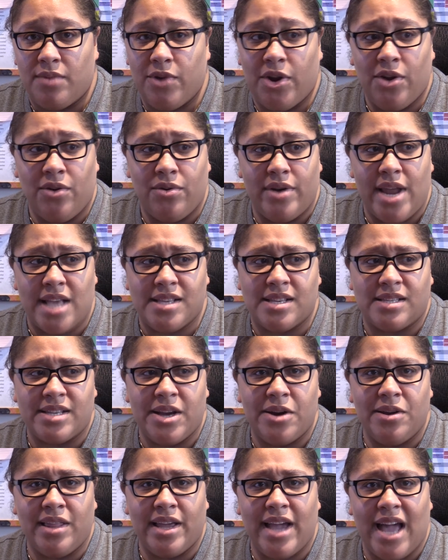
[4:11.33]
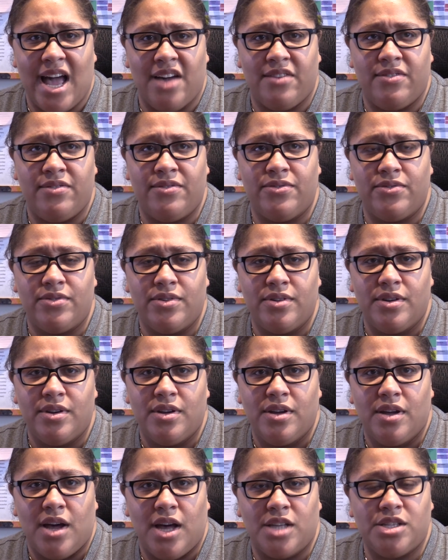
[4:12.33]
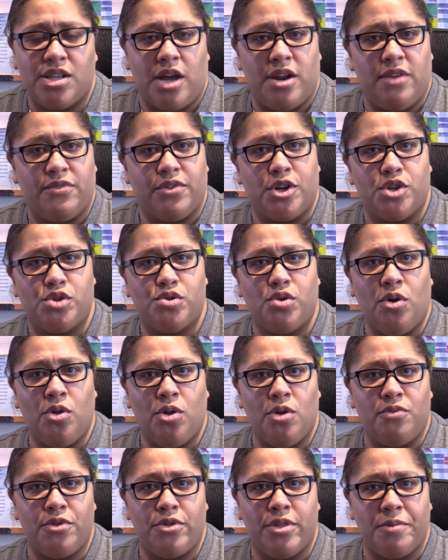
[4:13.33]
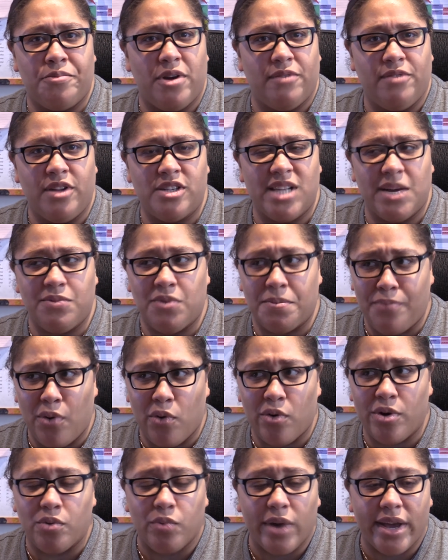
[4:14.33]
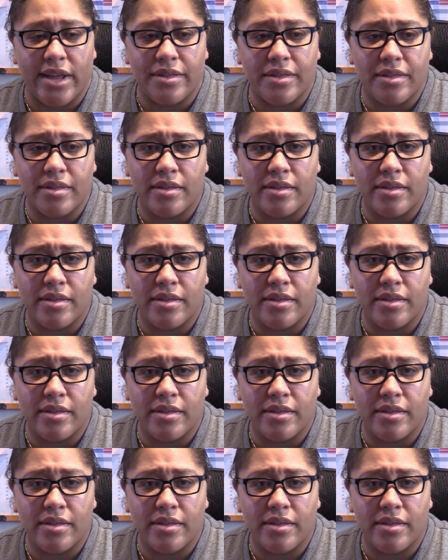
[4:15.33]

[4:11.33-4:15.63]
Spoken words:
we don't necessarily have a ton of control over the privilege that we're born with.